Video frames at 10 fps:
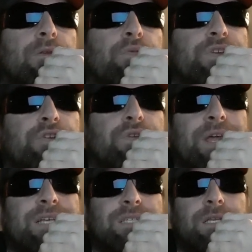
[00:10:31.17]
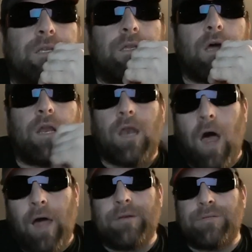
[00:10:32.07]
Richard Nixon done a
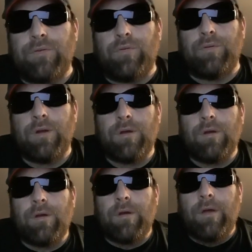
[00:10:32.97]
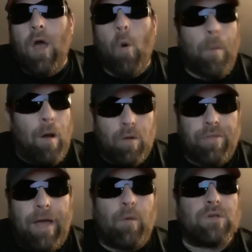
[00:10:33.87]
lot to help out
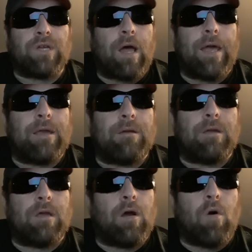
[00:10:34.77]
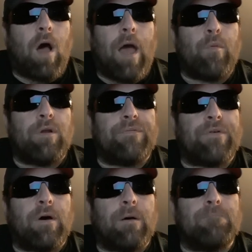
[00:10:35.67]
with that, which I would have
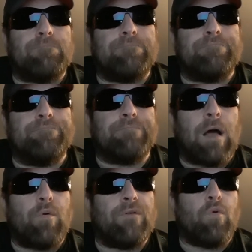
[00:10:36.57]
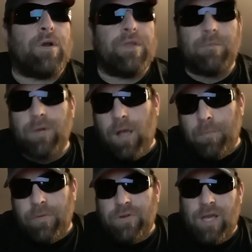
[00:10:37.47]
wanted them to
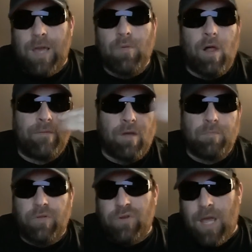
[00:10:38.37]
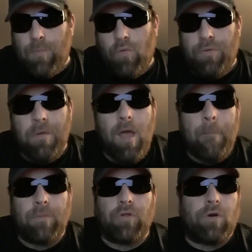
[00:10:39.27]
come to the table. I'd have come to the table with them,
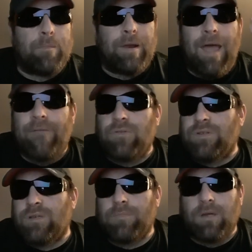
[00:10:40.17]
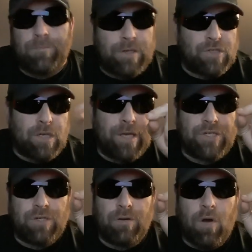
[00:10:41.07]
but there would have been having some
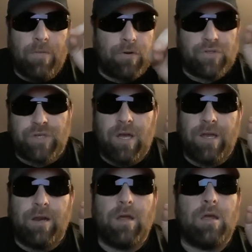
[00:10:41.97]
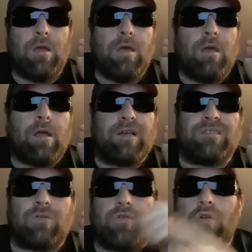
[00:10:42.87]
capitulation on their side,
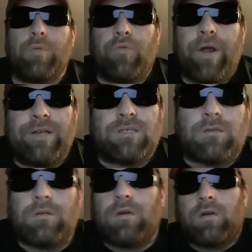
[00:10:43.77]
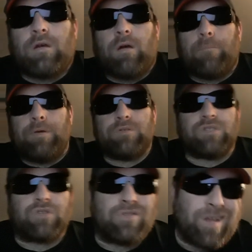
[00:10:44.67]
because their human rights
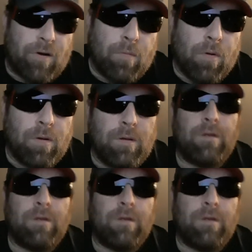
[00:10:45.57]
abuses are terrible.